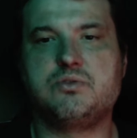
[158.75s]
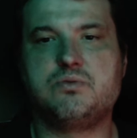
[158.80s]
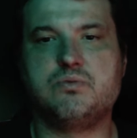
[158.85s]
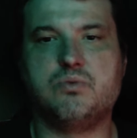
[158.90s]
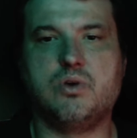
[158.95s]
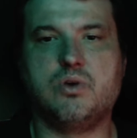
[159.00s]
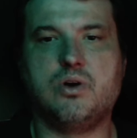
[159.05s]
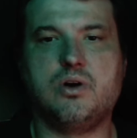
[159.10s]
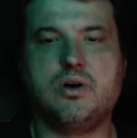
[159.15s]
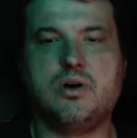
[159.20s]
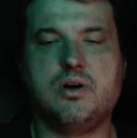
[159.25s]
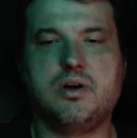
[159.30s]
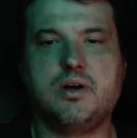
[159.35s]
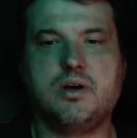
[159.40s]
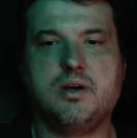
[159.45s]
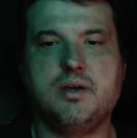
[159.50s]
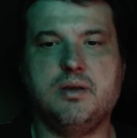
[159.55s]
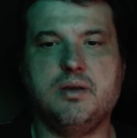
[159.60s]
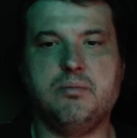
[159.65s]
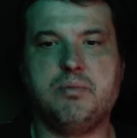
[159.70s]
wrong
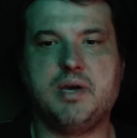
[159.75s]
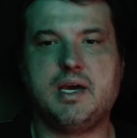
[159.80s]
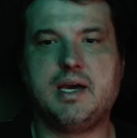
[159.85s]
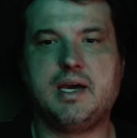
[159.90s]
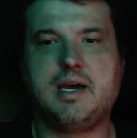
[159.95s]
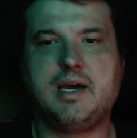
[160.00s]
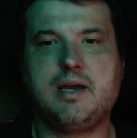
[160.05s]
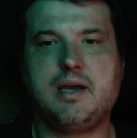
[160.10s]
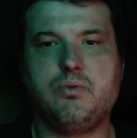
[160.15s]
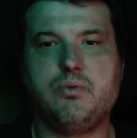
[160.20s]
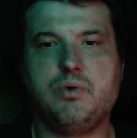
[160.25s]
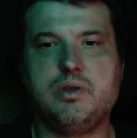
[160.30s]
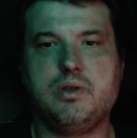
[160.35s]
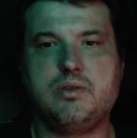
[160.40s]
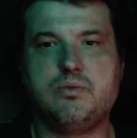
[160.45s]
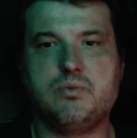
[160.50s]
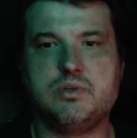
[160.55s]
and bad with